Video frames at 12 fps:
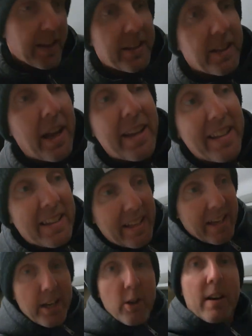and I,
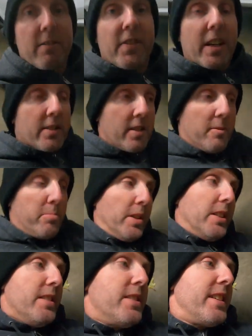and I know how to fix it,
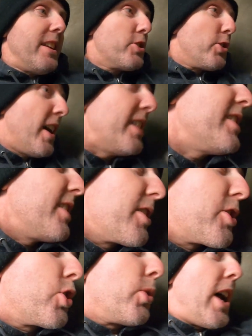but instead of trying to
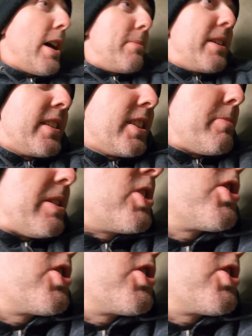describe it, let me